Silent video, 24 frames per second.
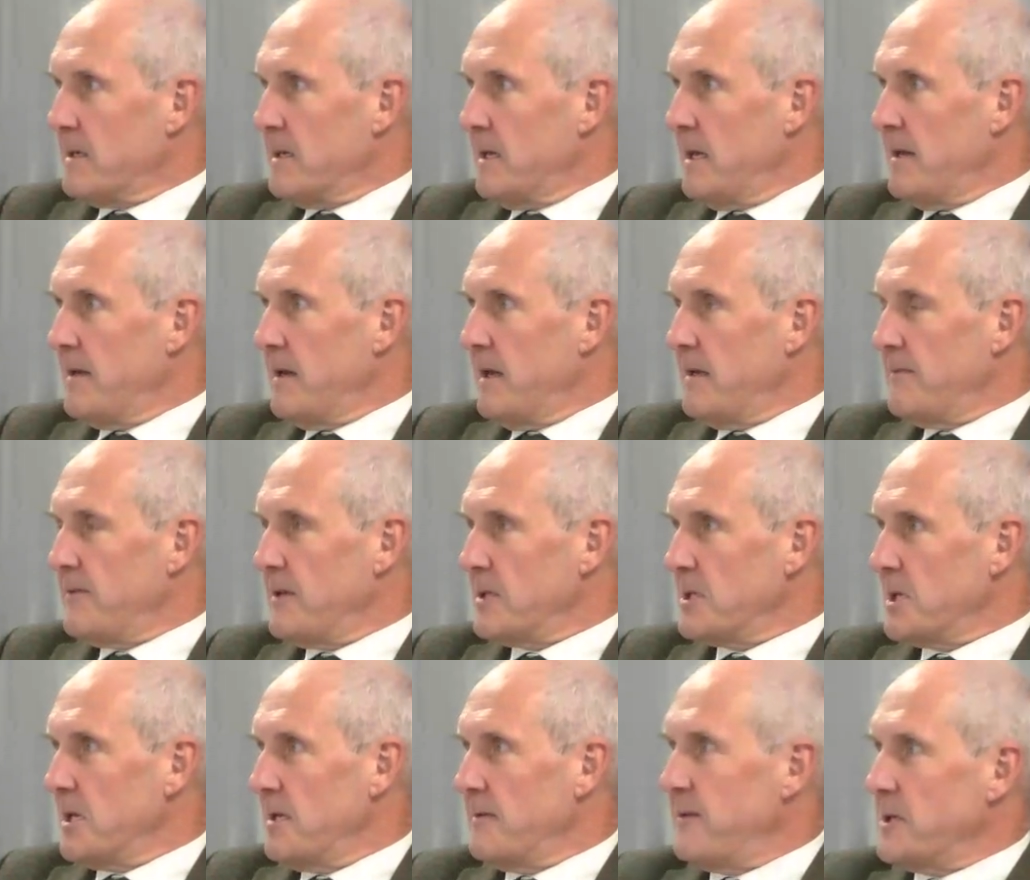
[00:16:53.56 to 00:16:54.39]
If I,
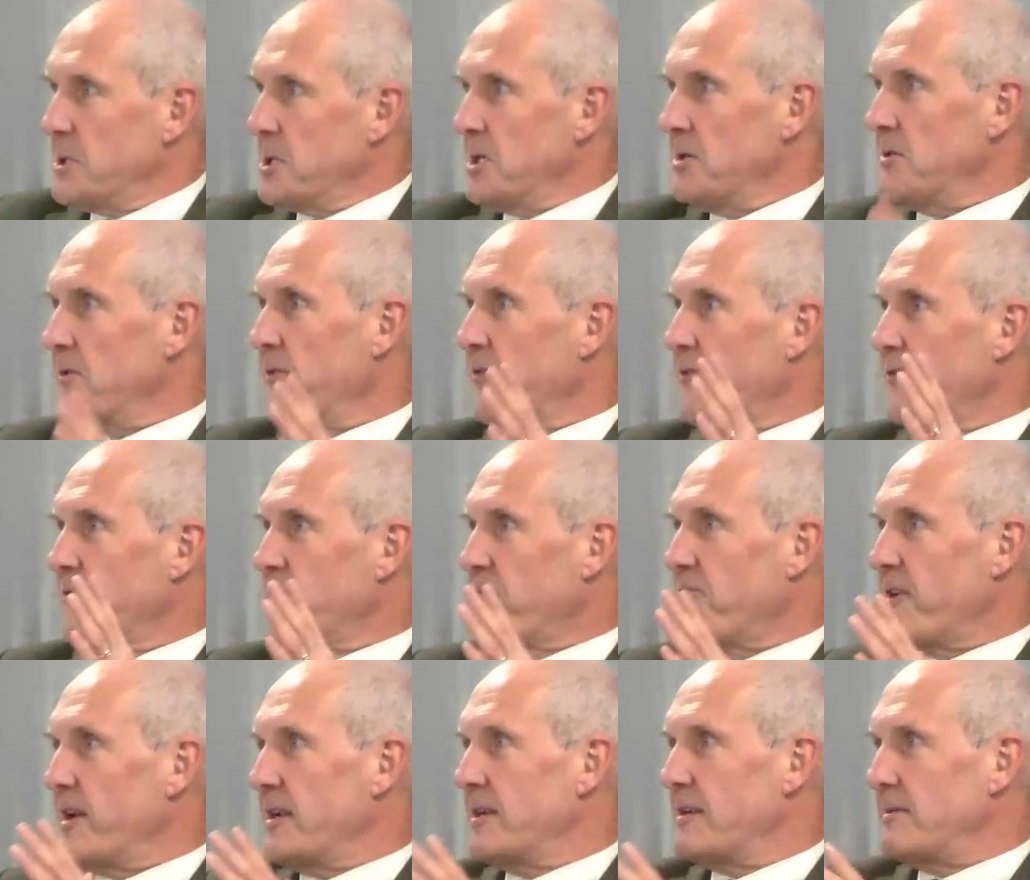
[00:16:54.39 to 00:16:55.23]
if I just
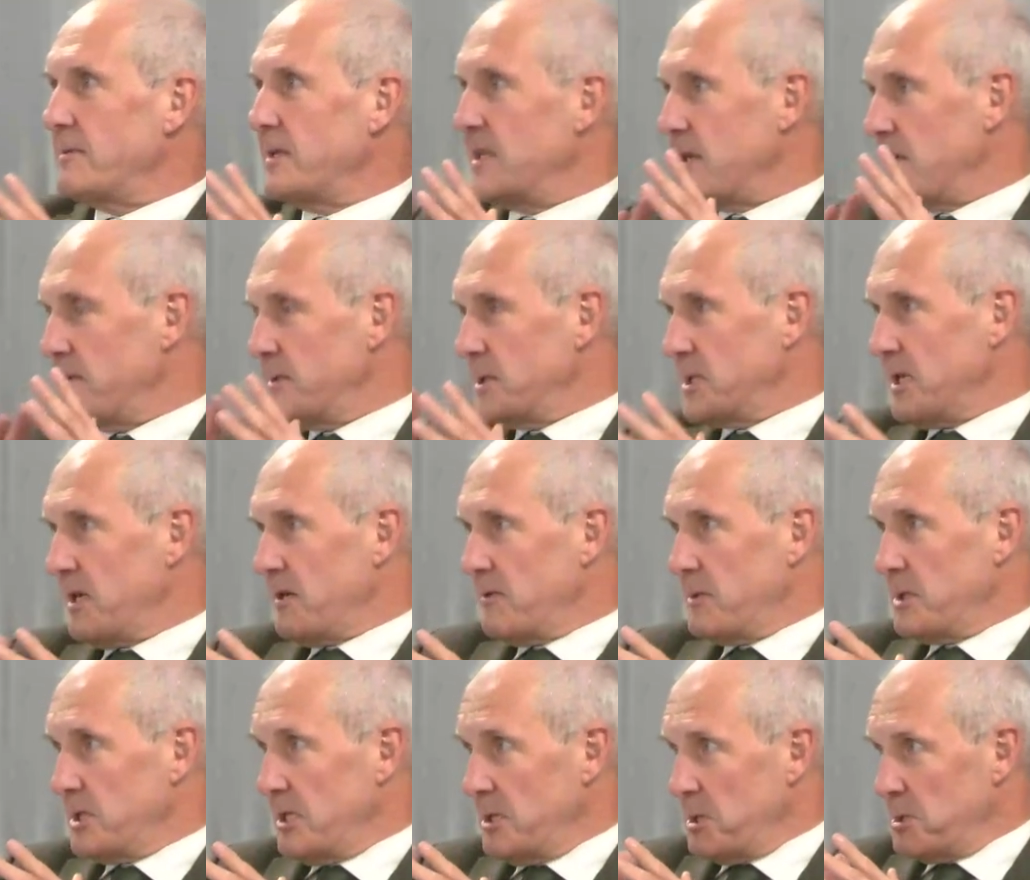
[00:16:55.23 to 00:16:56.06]
Fred. I mean, I was, I
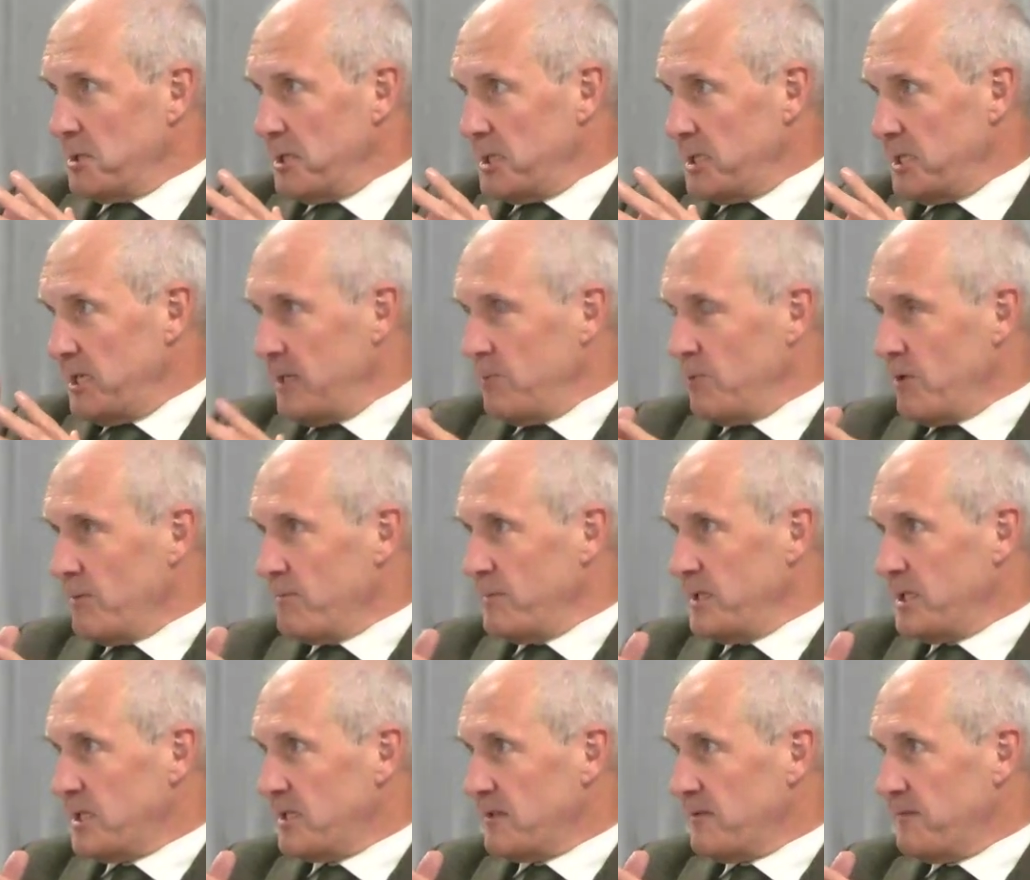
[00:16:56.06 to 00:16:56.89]
was interested in what
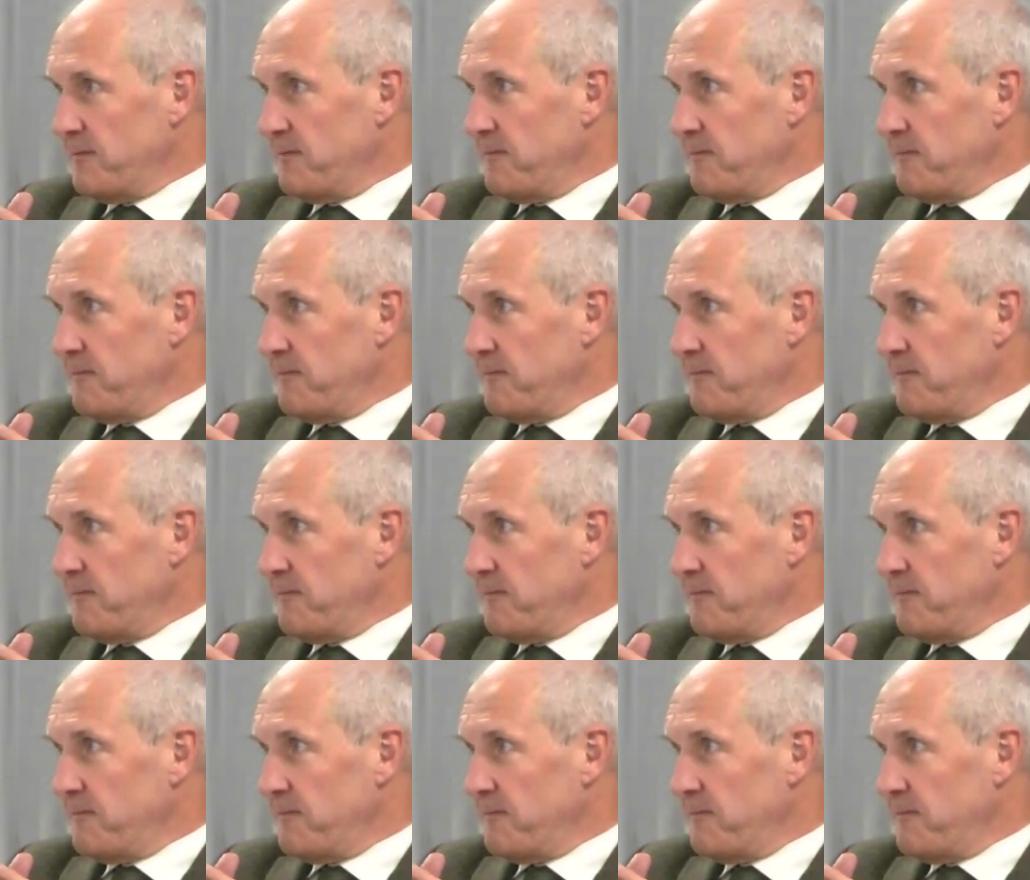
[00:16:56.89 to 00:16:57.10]
Mr.